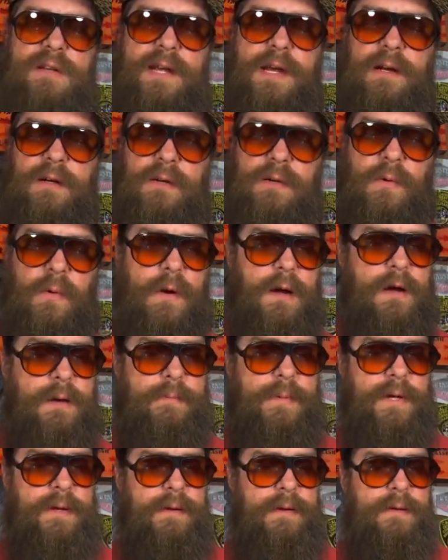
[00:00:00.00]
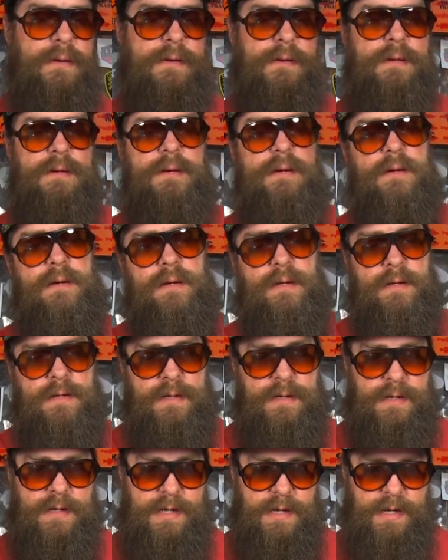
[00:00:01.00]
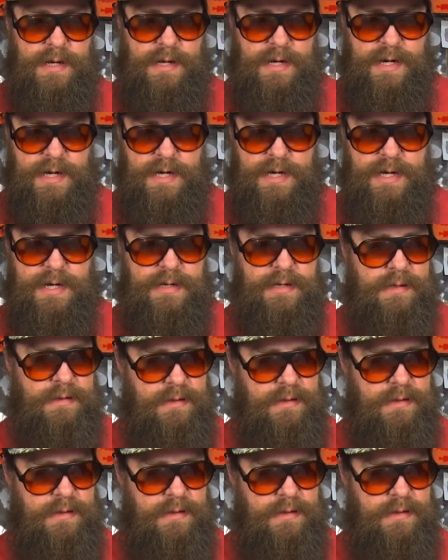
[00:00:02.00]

Tail grub. And